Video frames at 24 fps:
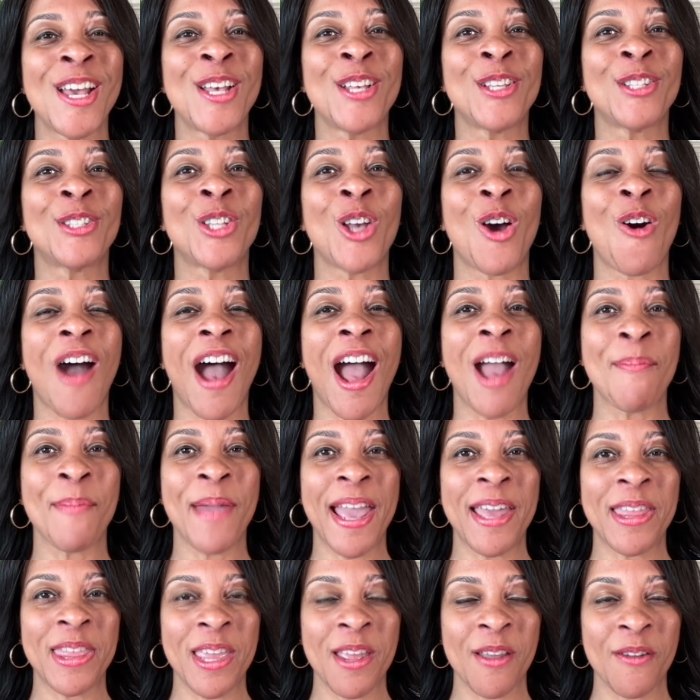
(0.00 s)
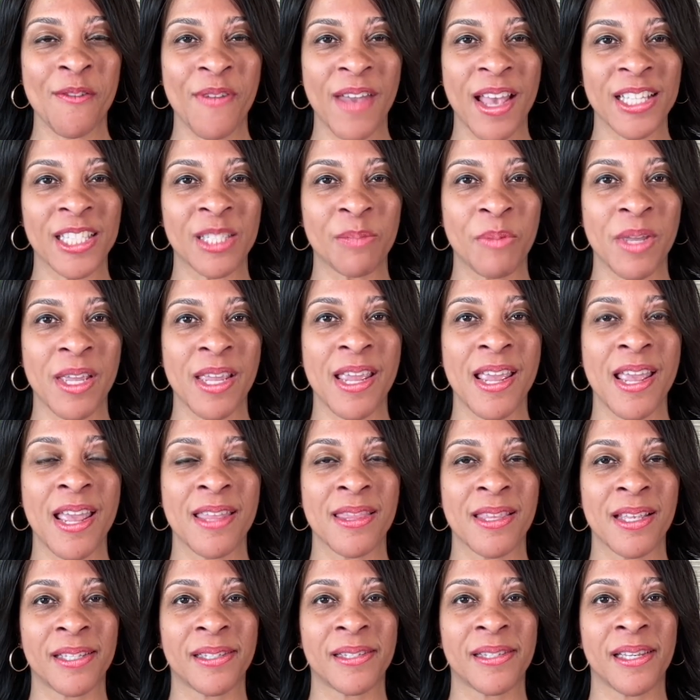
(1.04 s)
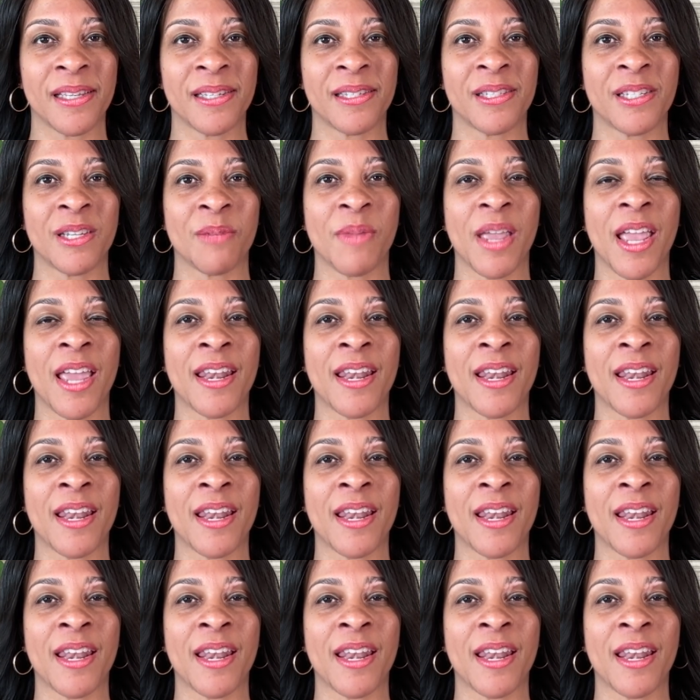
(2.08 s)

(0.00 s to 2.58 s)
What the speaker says: So I made the investment in the system